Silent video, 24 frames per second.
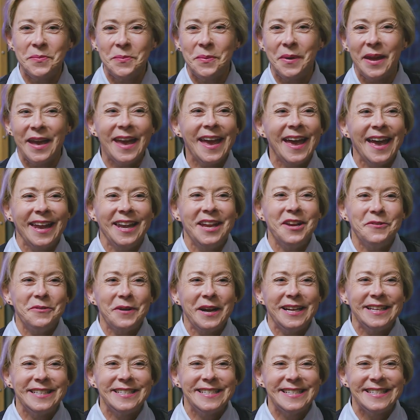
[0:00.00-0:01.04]
me,
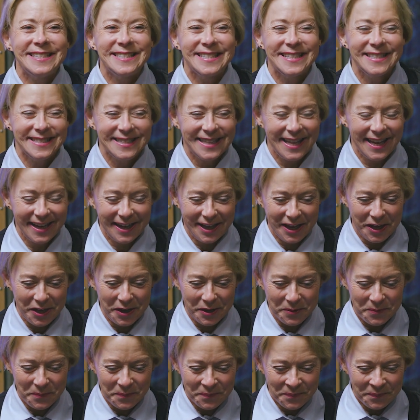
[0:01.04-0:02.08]
anyway, she seems like
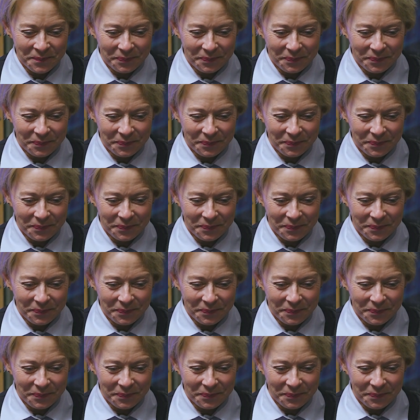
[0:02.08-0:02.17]
a